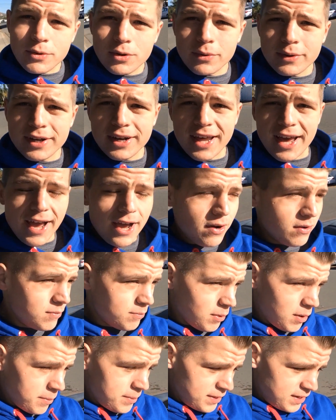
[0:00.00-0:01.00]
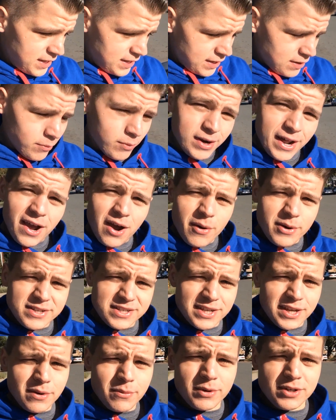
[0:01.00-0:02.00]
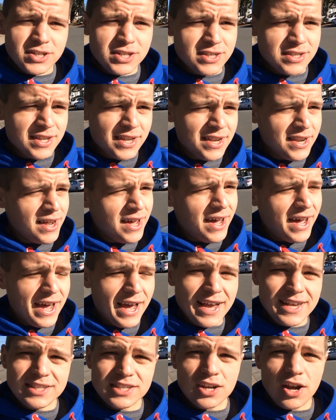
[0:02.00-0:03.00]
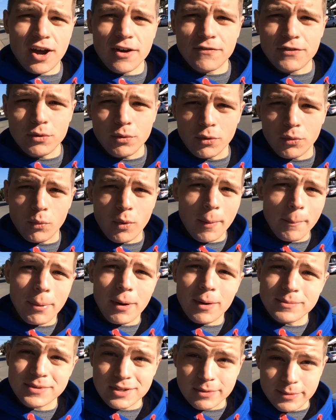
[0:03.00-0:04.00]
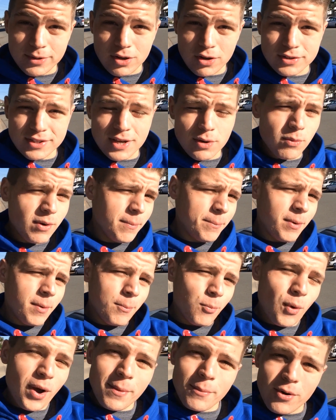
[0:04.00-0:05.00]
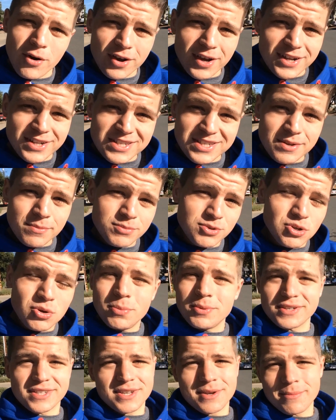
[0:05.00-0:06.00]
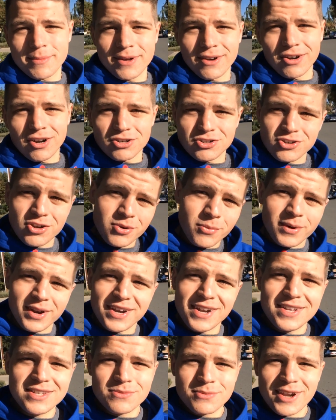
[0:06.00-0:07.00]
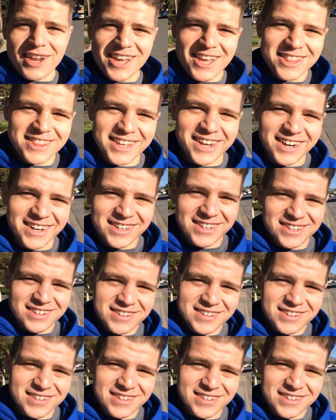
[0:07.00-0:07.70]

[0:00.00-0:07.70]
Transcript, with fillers: I'm doing now. Probably gonna get what I always get, which is an iced coffee with one pump cinnamon dulce, one pump white milk, and some two percent milk. I'll show you what it is when I get there.